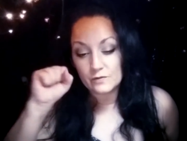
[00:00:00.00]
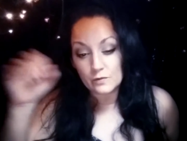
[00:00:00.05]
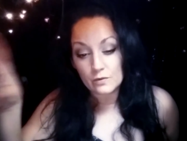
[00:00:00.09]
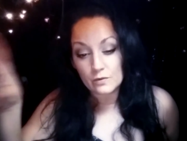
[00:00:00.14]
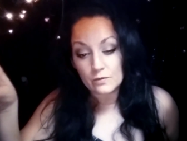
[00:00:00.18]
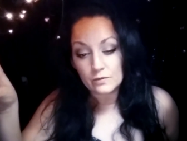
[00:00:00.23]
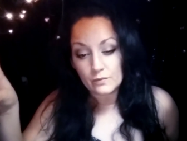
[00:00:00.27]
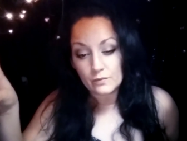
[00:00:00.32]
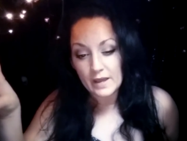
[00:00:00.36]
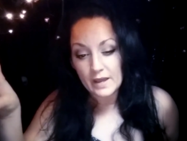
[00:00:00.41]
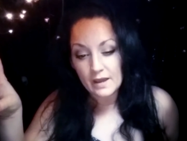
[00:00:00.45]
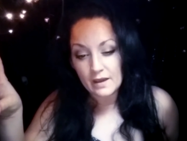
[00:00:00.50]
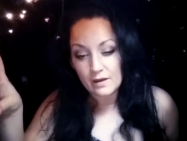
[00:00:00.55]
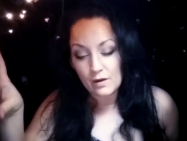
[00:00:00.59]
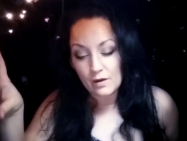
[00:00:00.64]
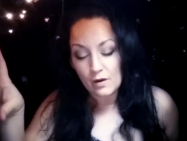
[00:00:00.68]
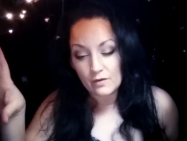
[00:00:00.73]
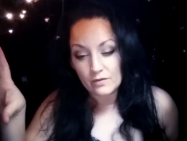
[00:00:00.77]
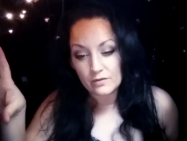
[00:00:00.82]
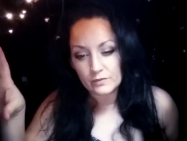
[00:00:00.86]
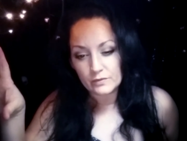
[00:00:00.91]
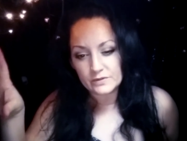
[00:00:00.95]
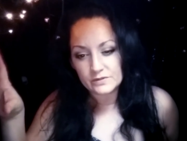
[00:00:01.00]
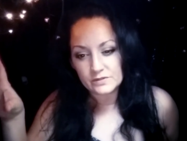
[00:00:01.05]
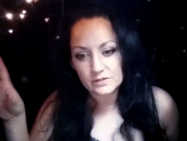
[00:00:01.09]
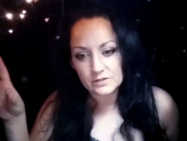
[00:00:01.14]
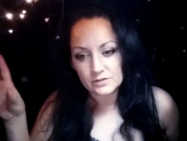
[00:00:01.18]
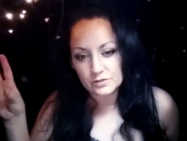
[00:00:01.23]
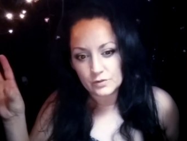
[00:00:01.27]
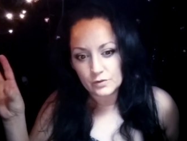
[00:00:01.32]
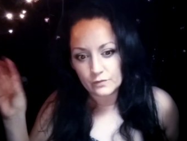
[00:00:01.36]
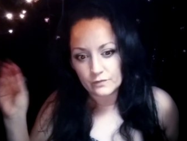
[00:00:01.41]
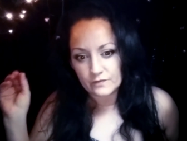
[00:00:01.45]
thrown away all the ones
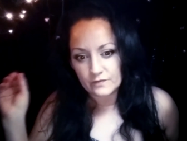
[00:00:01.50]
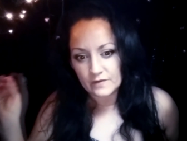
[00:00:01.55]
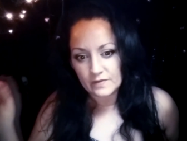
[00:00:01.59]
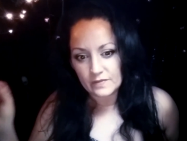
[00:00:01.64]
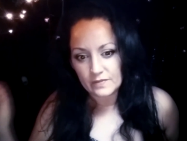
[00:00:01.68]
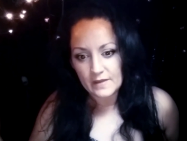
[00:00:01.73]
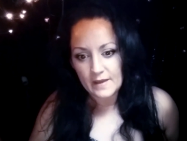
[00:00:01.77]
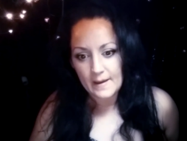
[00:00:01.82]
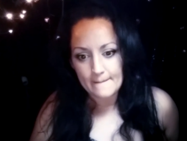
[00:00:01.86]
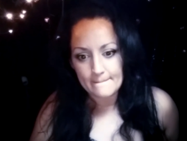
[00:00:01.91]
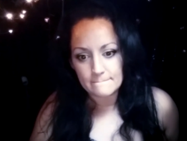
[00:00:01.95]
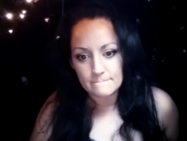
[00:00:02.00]
that don't fit that